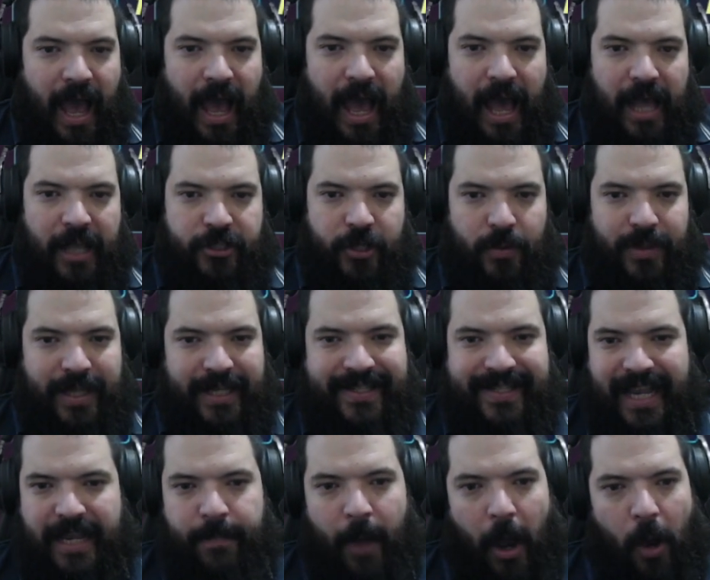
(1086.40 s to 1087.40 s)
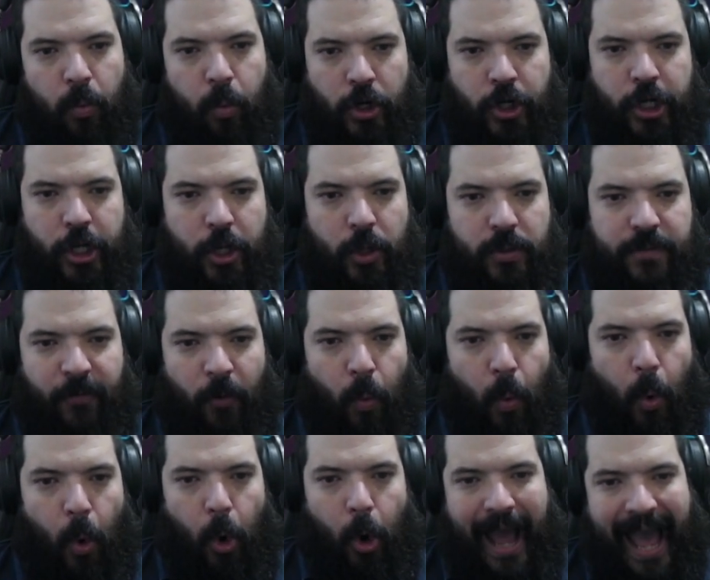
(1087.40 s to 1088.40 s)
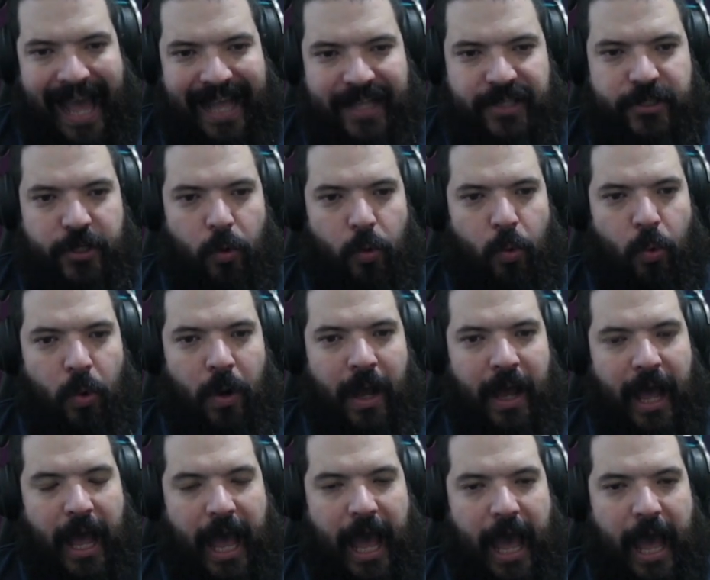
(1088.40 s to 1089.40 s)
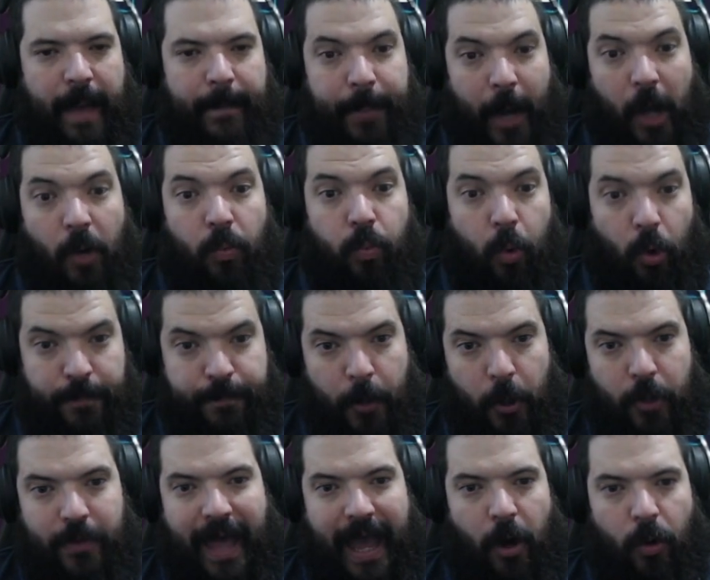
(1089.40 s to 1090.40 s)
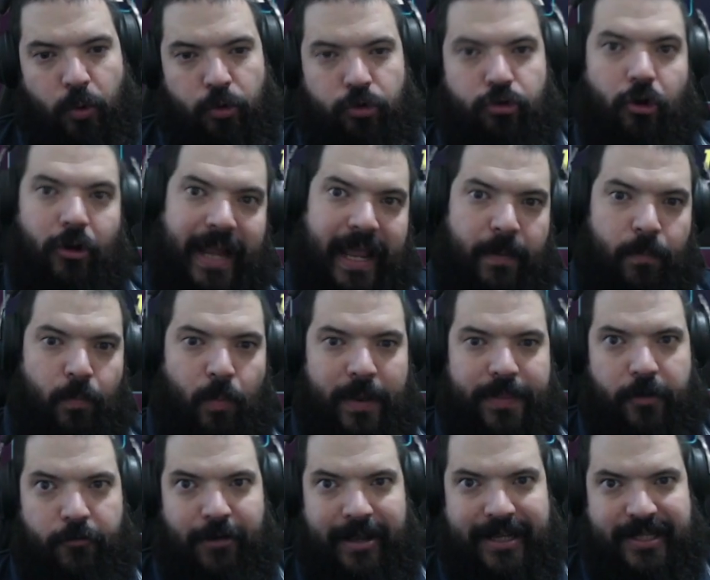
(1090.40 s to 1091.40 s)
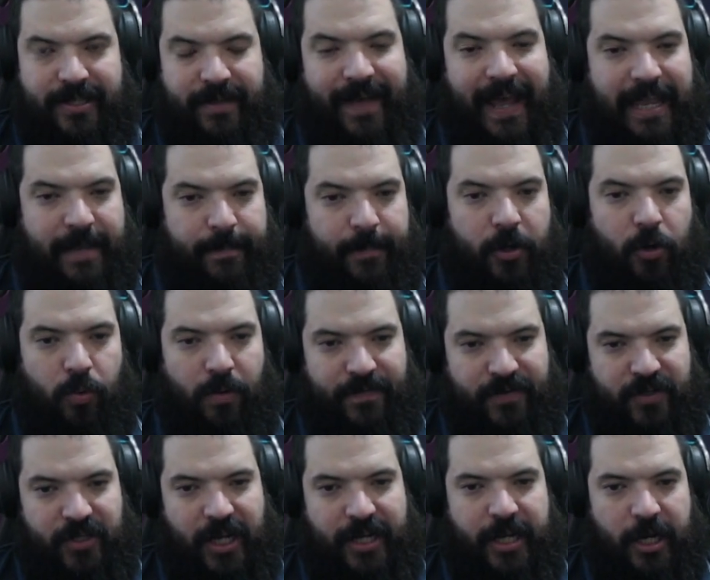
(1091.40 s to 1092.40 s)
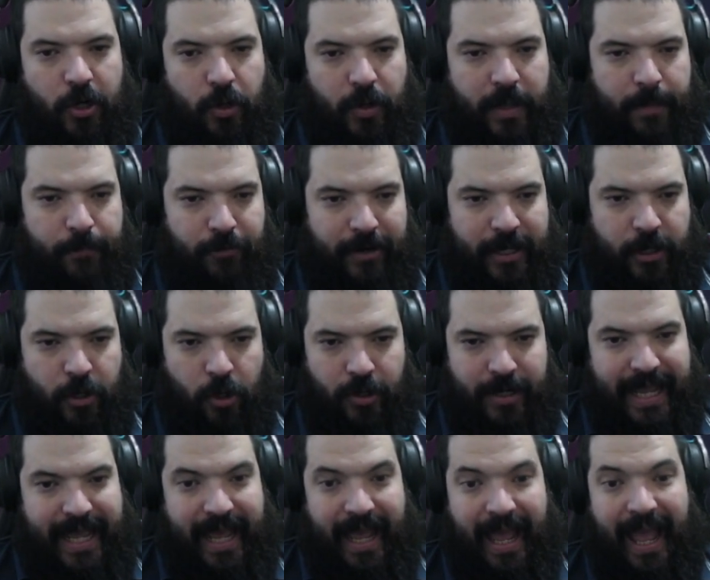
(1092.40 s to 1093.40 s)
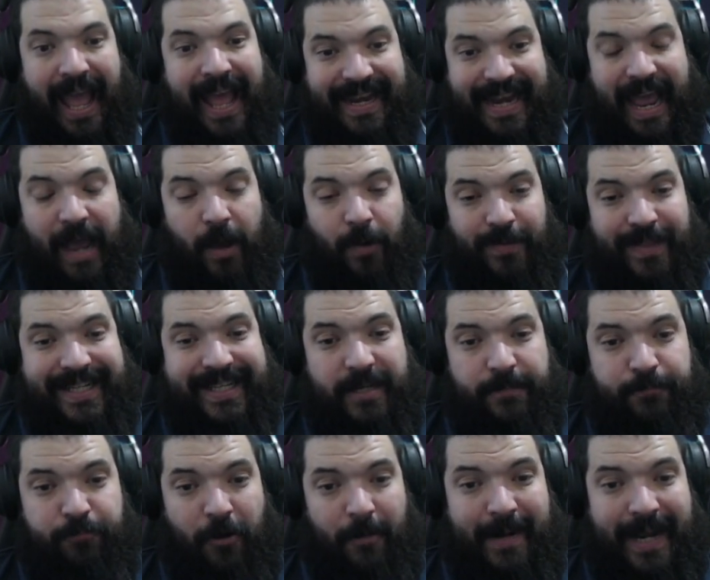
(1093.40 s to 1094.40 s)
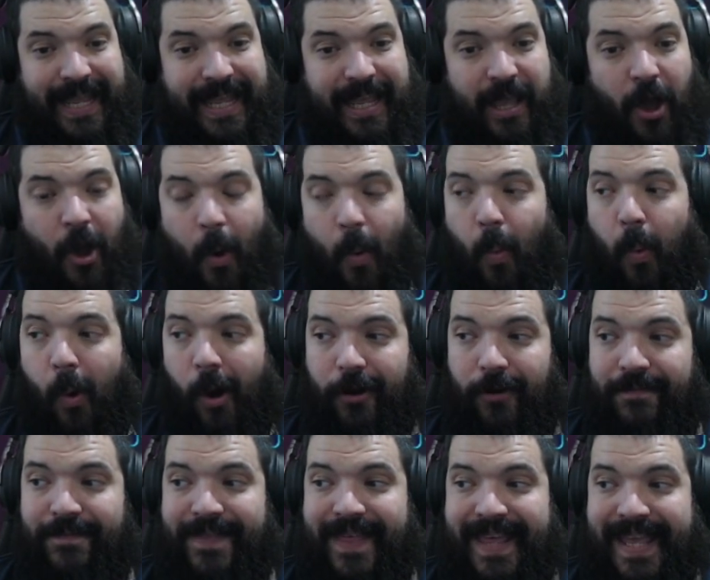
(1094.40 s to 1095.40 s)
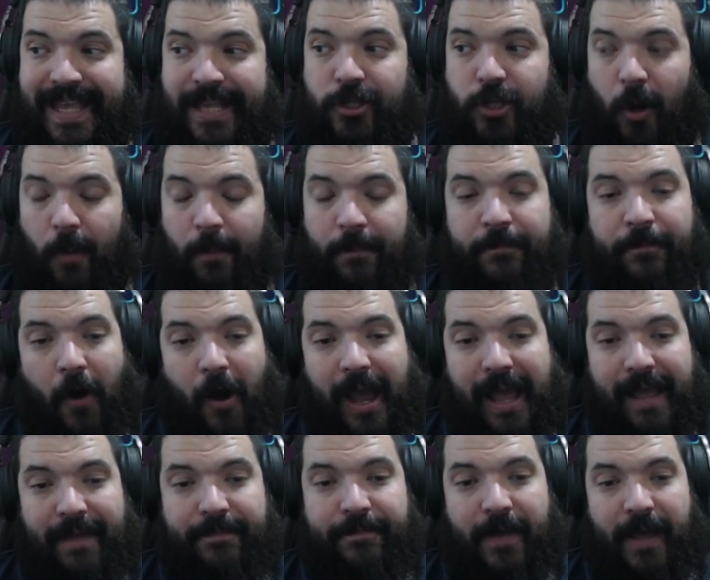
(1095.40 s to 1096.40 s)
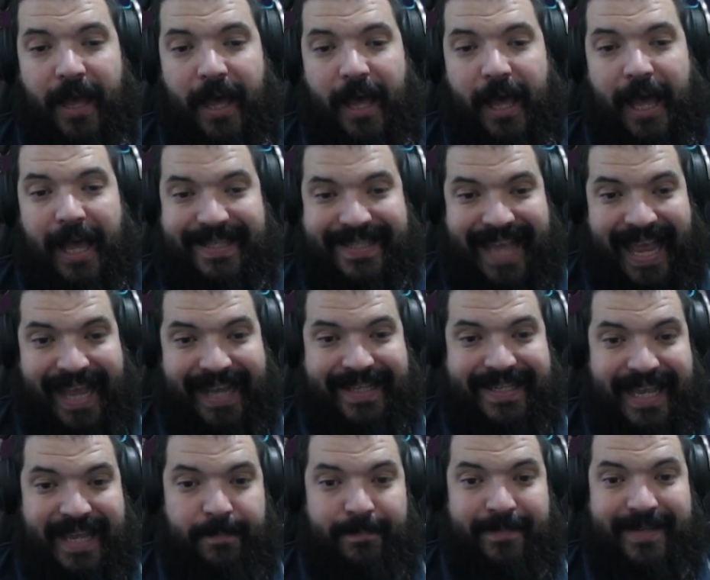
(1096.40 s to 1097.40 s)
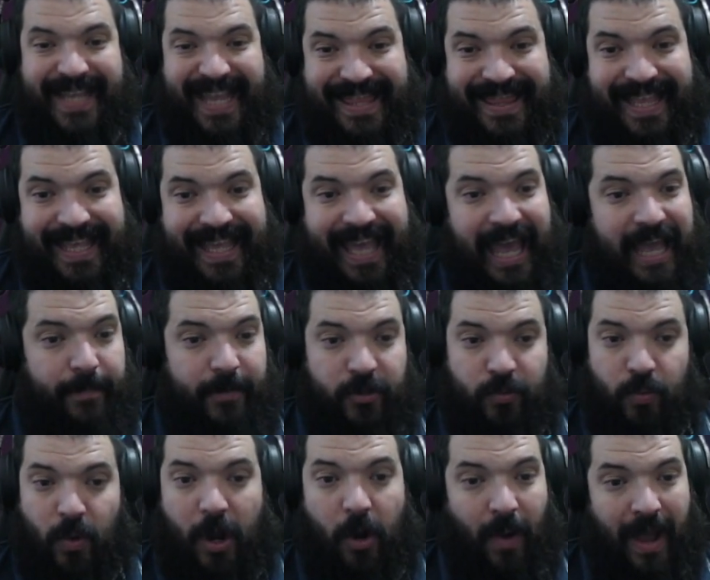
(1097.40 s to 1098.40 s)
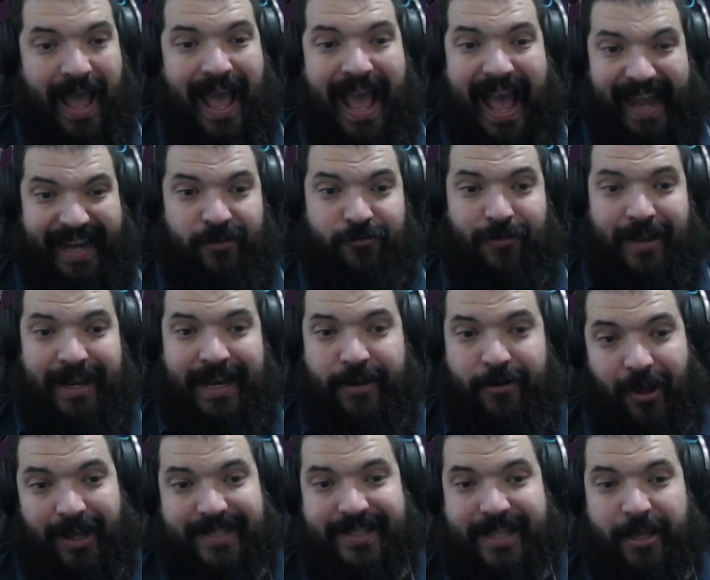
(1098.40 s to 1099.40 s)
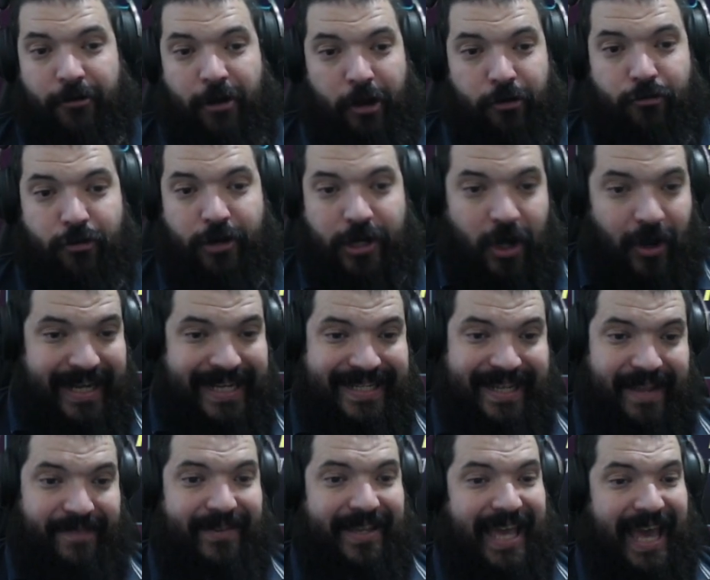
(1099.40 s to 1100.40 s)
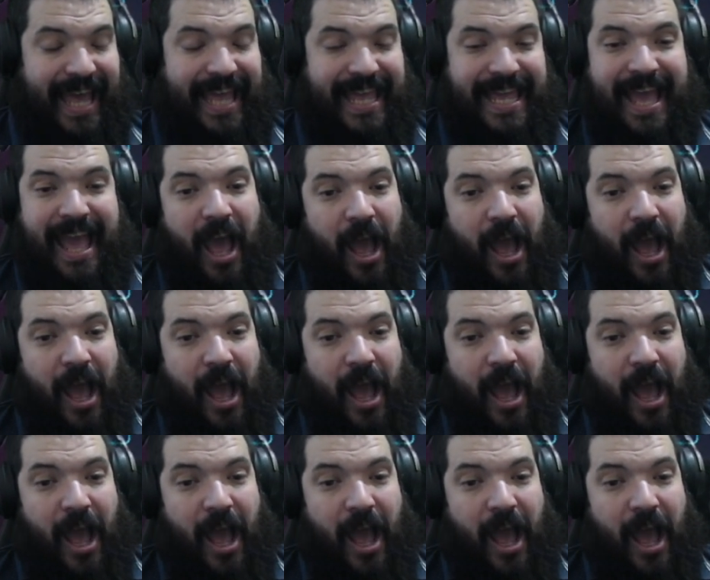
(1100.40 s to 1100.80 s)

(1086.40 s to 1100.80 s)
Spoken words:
So this team I wouldn't use for war at all, but I would put that Ultron in with the rest of AIM, and all of a sudden you're looking pretty good here. Now, this is probably one of the top 5 attack teams in the game as well, and it's really nice they're at 197k.